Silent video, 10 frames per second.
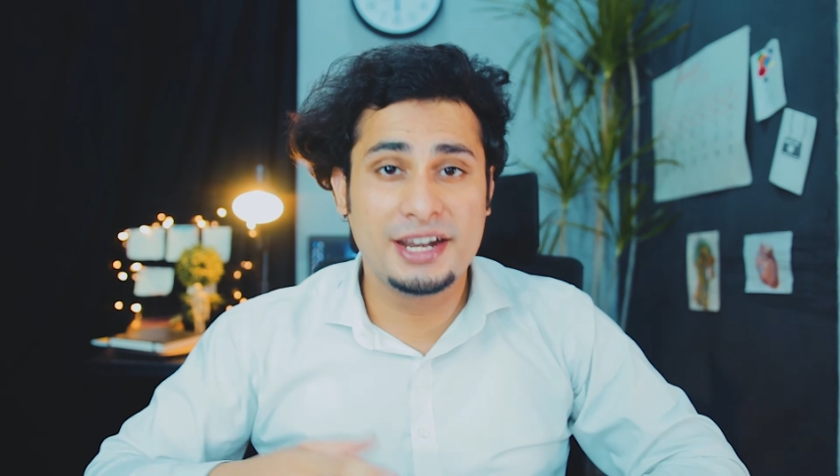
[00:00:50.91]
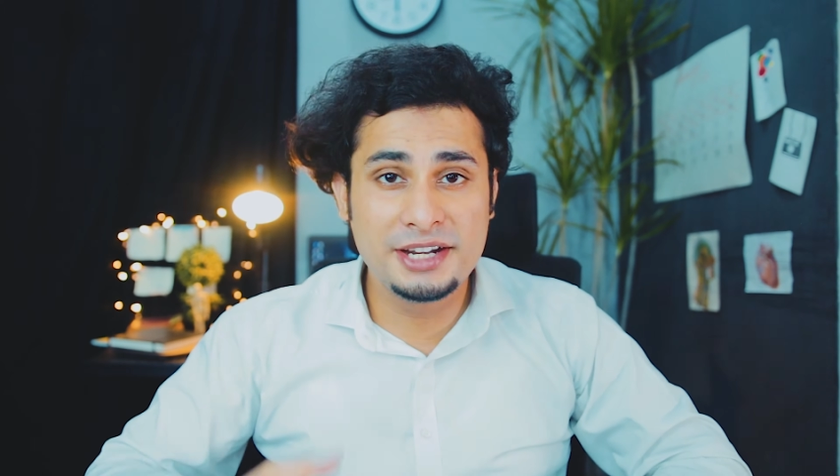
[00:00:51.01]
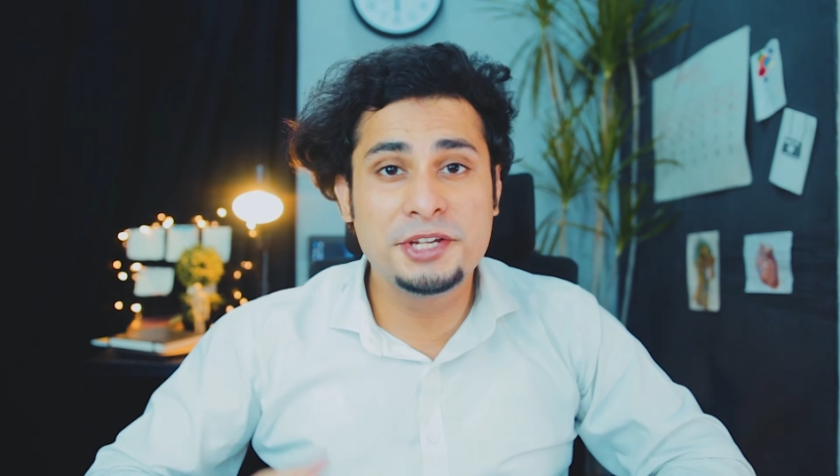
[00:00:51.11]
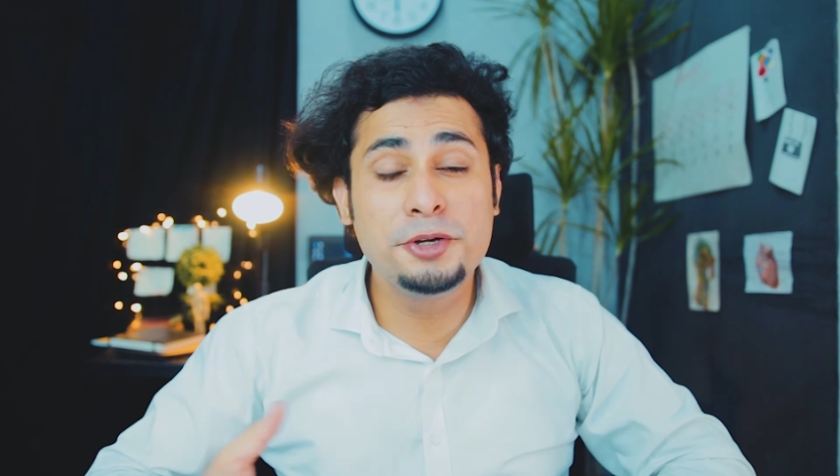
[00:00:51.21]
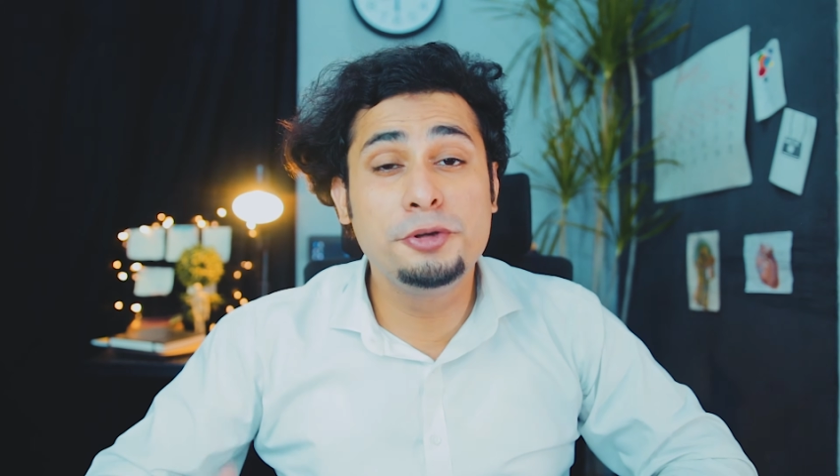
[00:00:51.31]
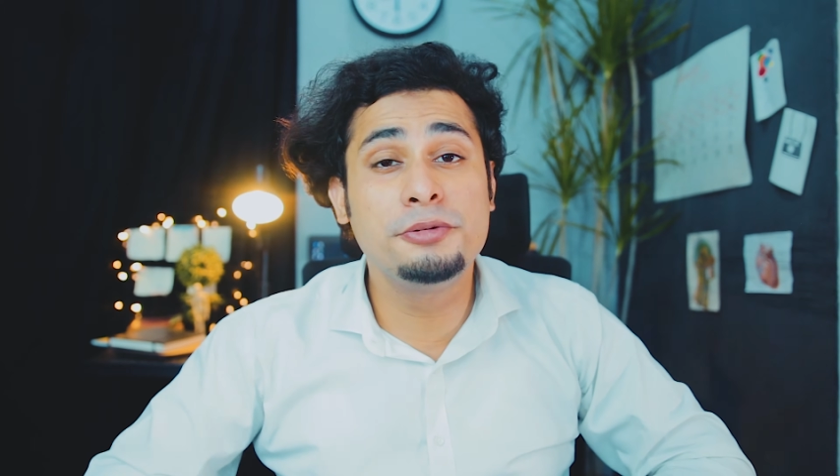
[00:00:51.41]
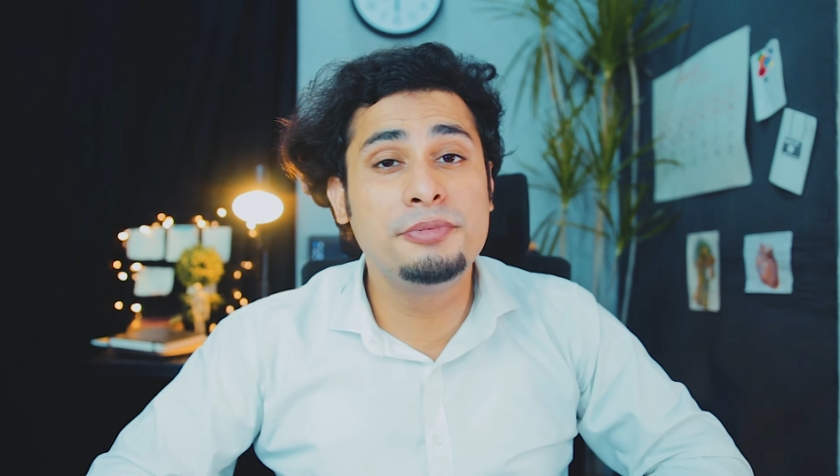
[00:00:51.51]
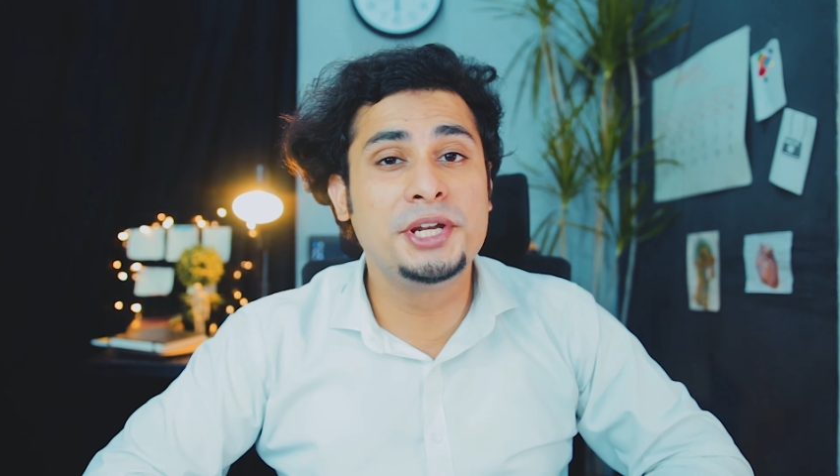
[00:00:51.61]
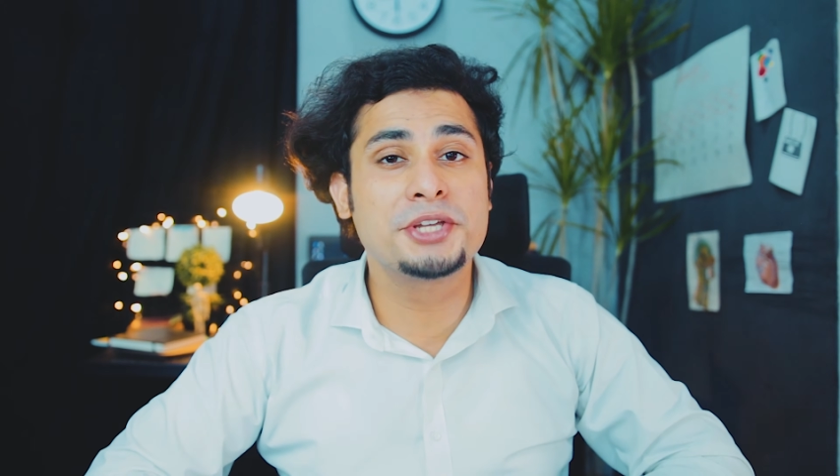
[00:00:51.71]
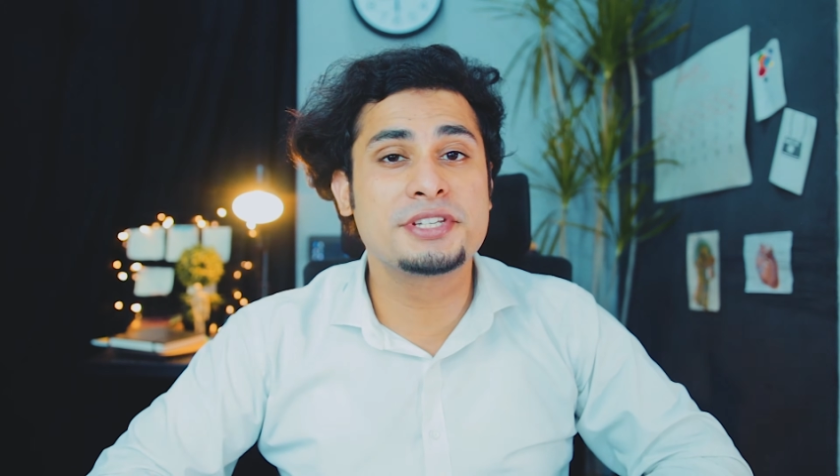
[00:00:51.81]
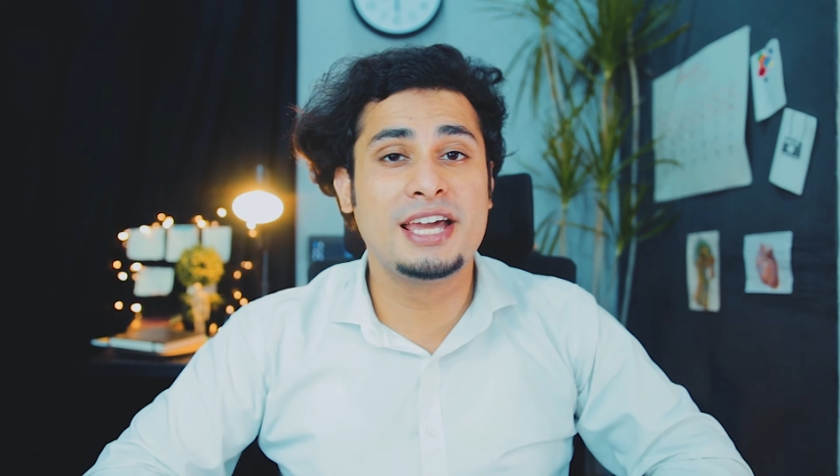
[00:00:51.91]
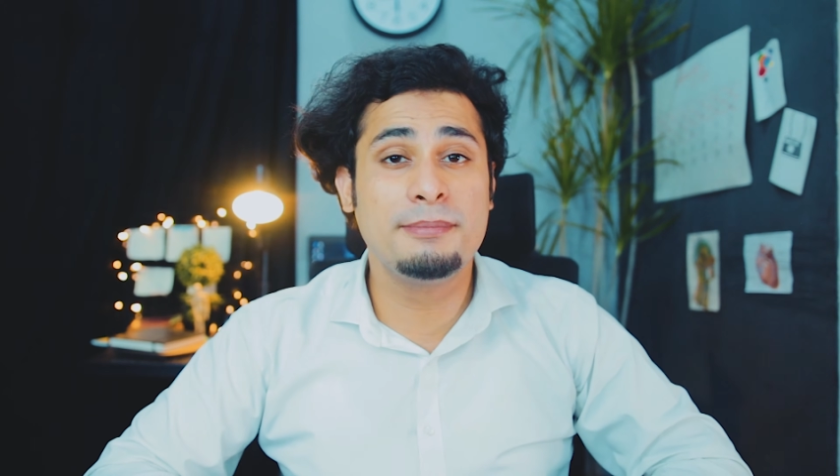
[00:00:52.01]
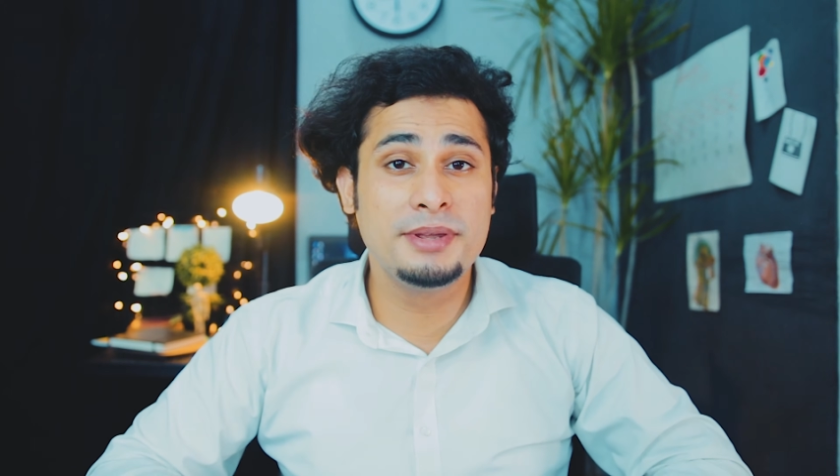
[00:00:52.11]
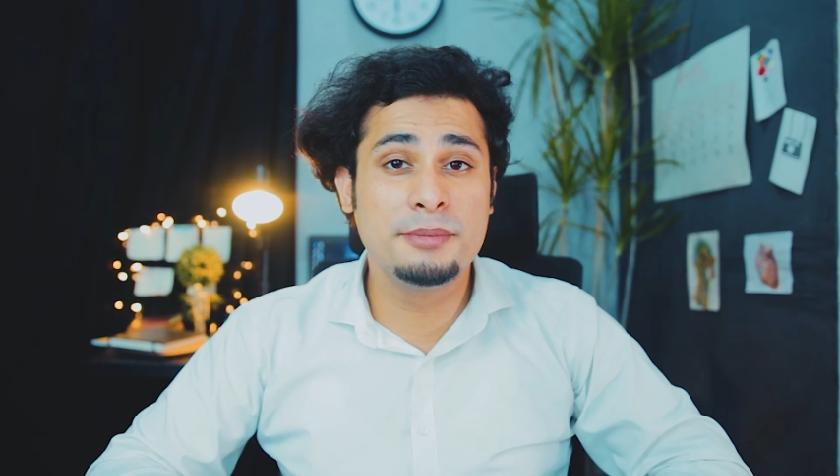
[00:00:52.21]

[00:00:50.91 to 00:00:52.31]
edit YouTube videos and